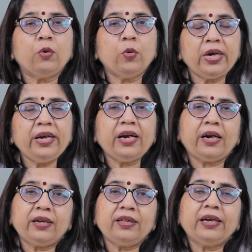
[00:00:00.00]
only
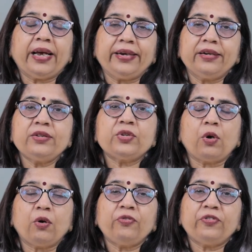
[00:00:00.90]
under the guidance
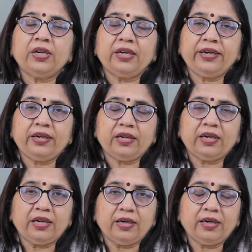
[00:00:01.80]
of an
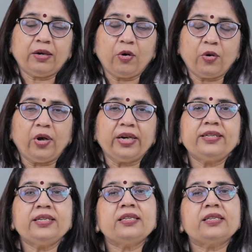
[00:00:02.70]

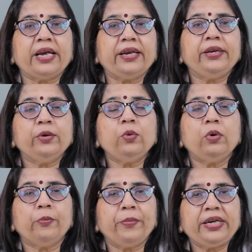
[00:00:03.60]
oncologist can you
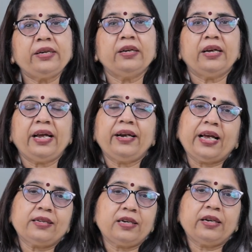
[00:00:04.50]
omit an
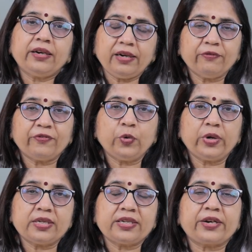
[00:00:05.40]
axillary lymph
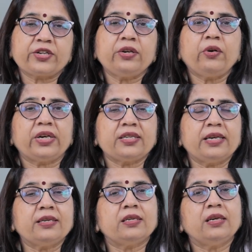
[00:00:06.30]
node dissection or a
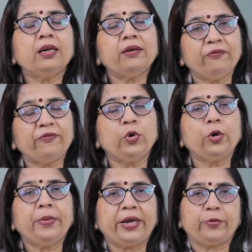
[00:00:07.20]
sentinel lymph
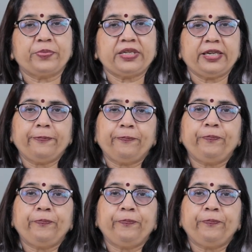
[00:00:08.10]
node biopsy.